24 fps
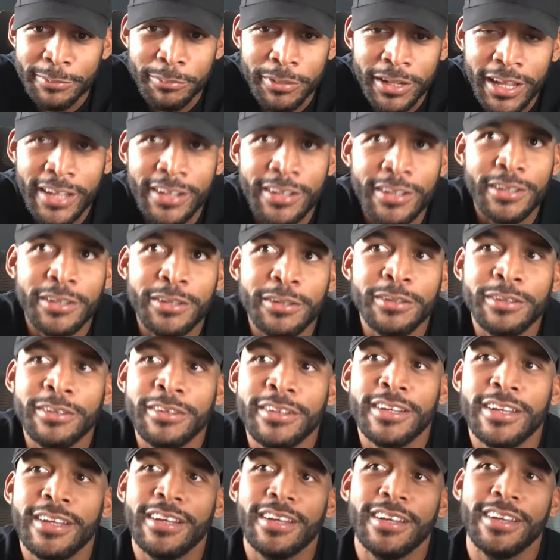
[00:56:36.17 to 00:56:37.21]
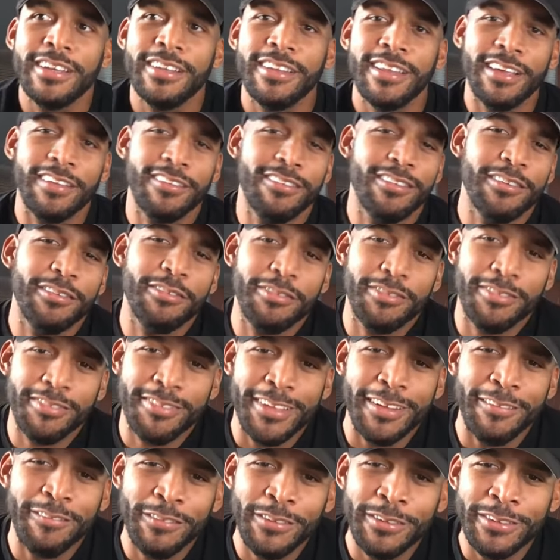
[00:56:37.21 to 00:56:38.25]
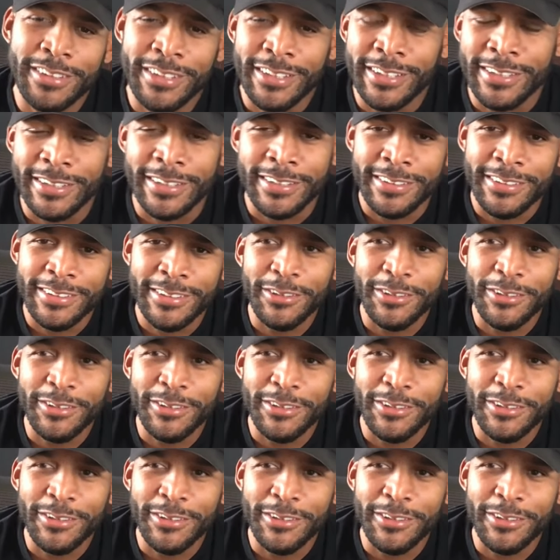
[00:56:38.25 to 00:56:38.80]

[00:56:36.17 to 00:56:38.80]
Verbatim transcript: but I knew that's just stuff you learn.